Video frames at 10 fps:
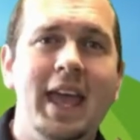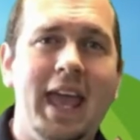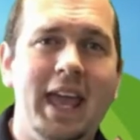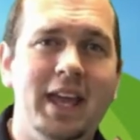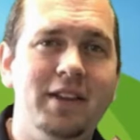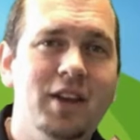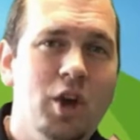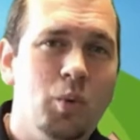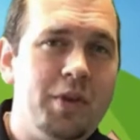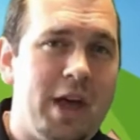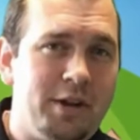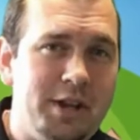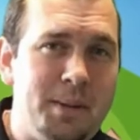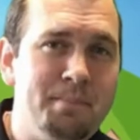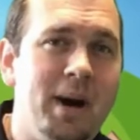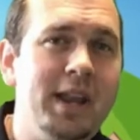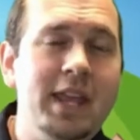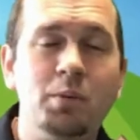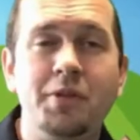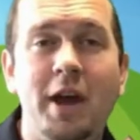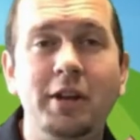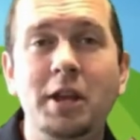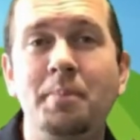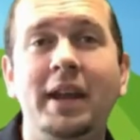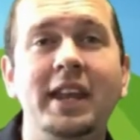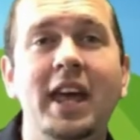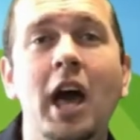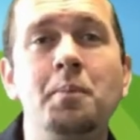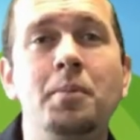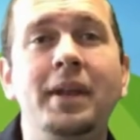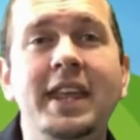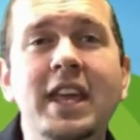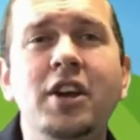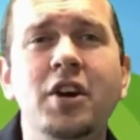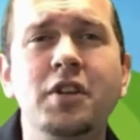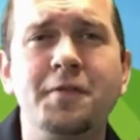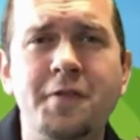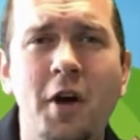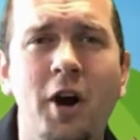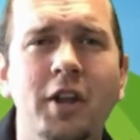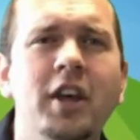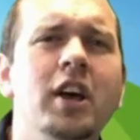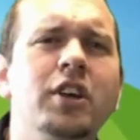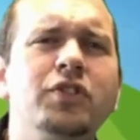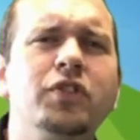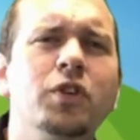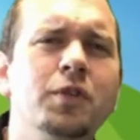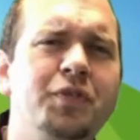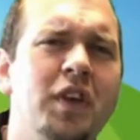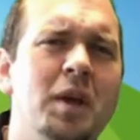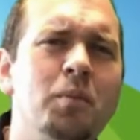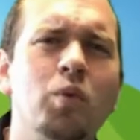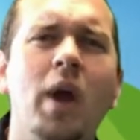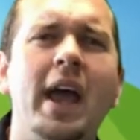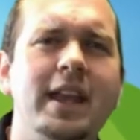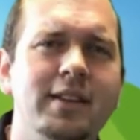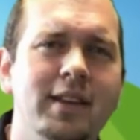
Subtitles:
and without any money and without anybody to help him. And he could have thought, serves him right.